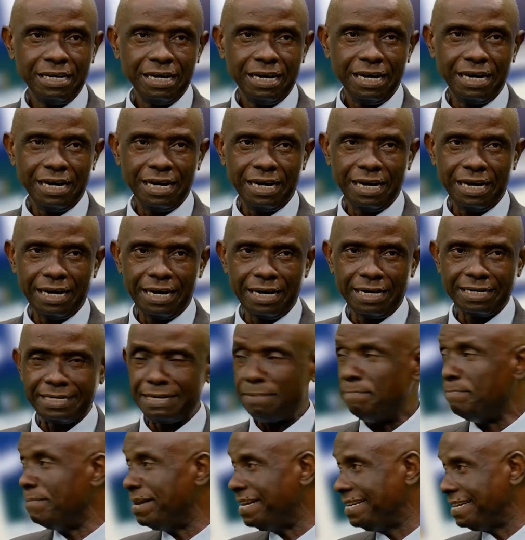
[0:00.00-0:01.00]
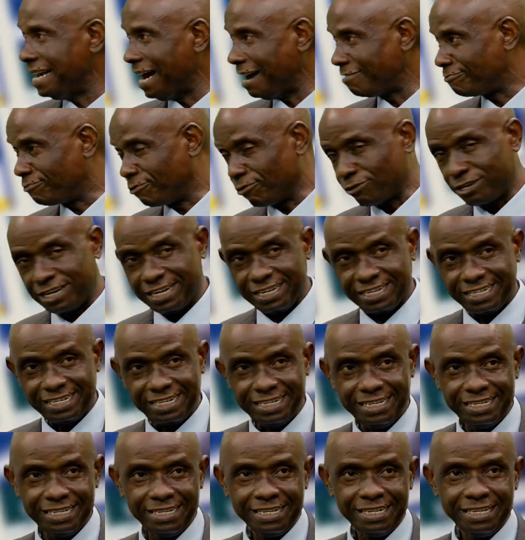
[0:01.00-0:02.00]
the media
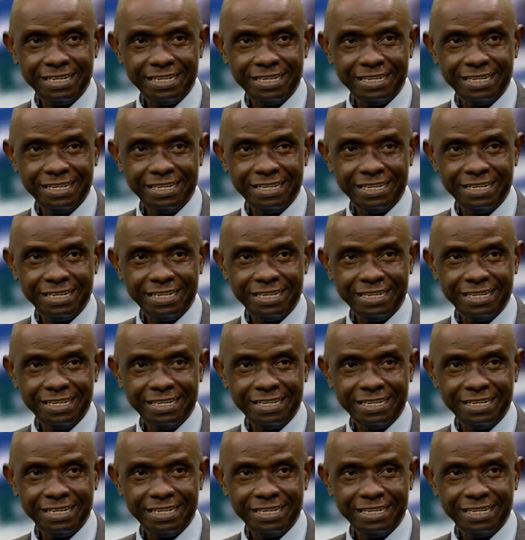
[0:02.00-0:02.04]
advocacy,